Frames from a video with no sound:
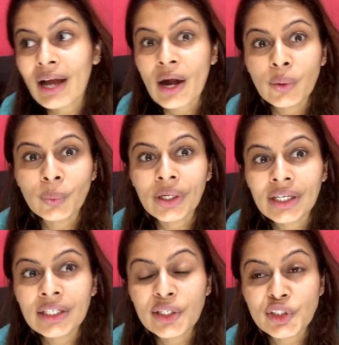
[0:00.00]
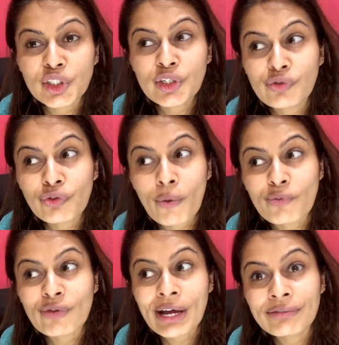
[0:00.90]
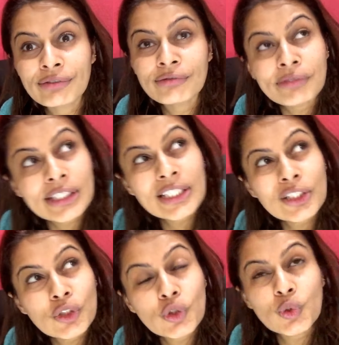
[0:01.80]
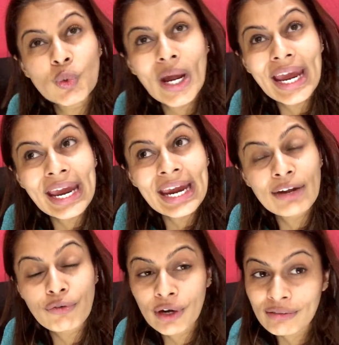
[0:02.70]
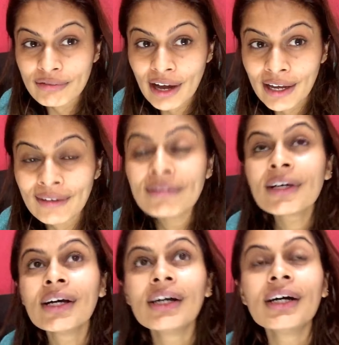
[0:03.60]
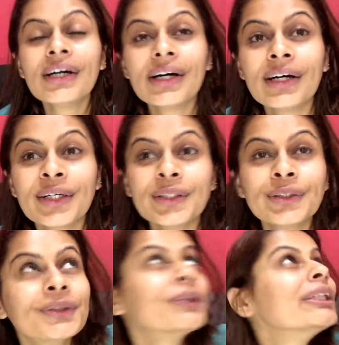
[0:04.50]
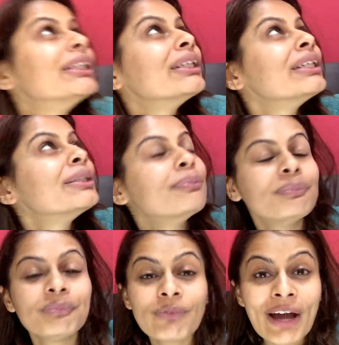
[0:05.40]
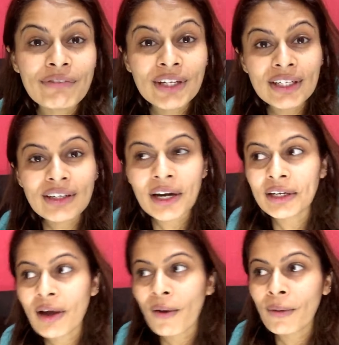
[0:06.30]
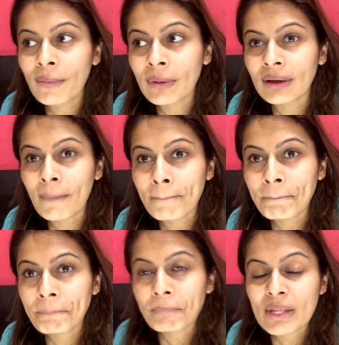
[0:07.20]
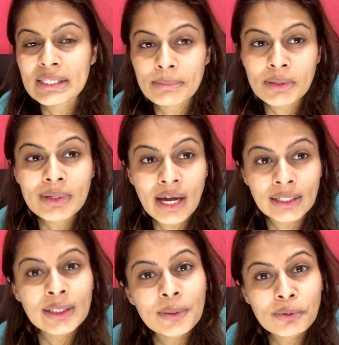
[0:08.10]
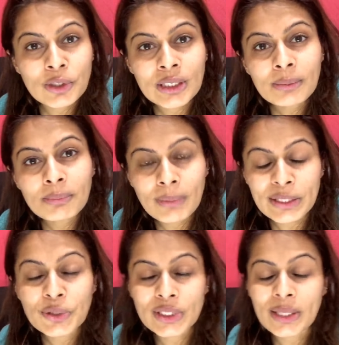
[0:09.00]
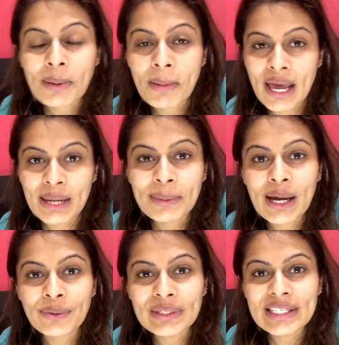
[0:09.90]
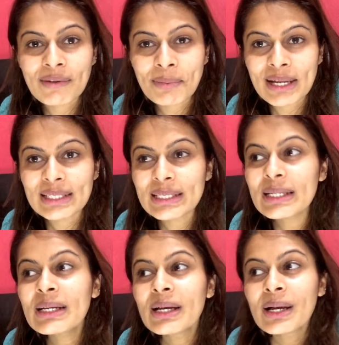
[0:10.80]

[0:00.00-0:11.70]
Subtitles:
can't work in kitchen from 5:15 to 8:45. So it's 5:30 right now. Sabzi banani thi mujhe, maine socha tha main pehle bana lungi 5:15 se.